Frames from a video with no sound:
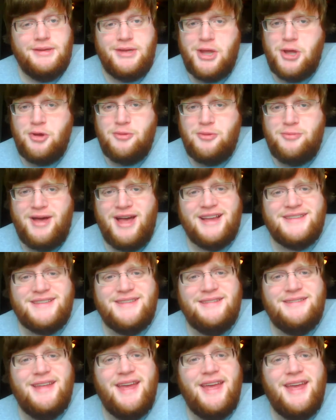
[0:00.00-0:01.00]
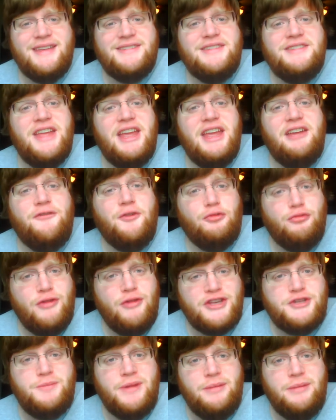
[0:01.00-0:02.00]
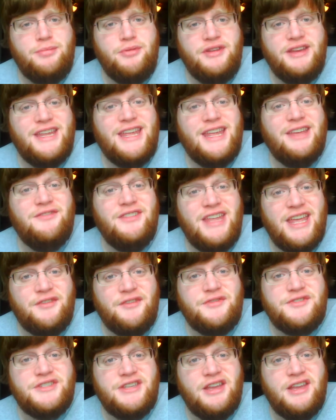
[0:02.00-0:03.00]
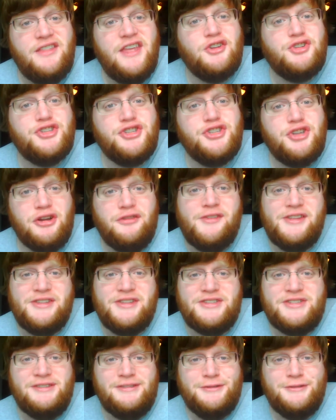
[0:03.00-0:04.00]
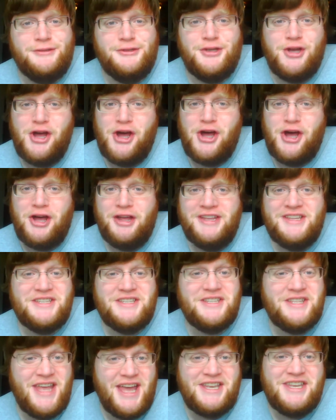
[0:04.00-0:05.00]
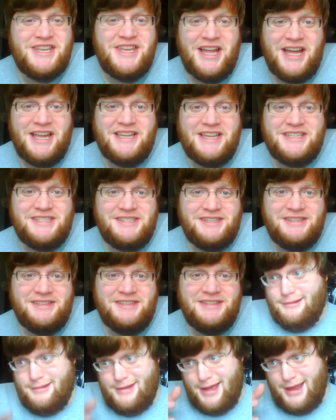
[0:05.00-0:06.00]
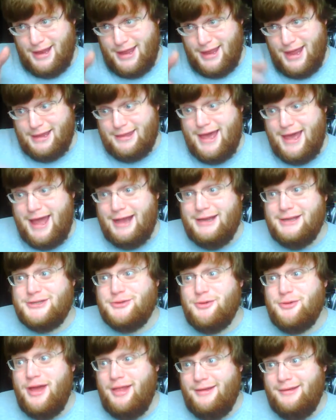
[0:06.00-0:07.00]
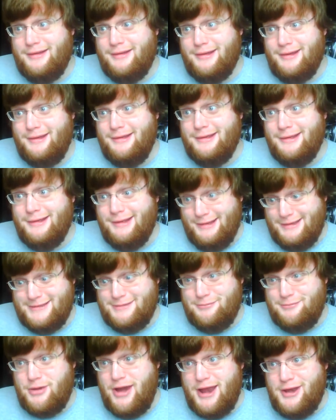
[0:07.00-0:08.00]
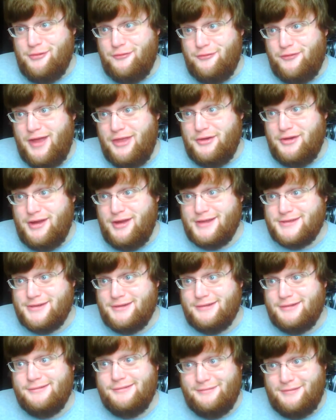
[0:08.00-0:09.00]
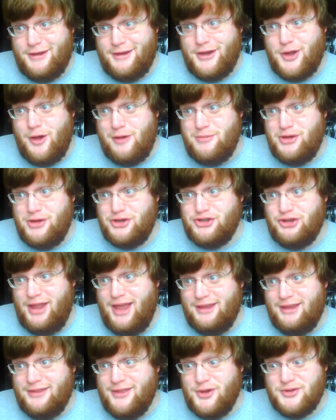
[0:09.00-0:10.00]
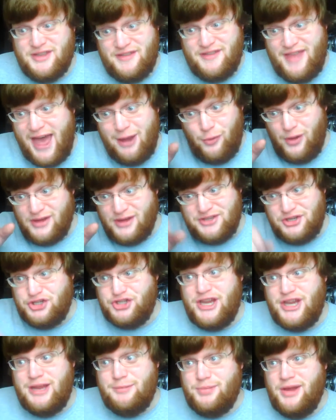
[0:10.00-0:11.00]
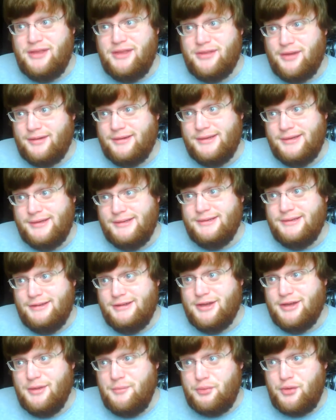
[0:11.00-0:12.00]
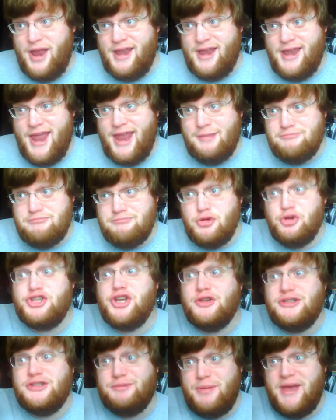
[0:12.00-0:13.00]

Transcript: No, Boxing Day is a day for rich people to give gifts to their servants. Aw, isn't that nice? How you like that, Consuela, huh? It's a brand new feather duster. I know how much you like those, and that wasn't cheap, either. Comprende? Muchos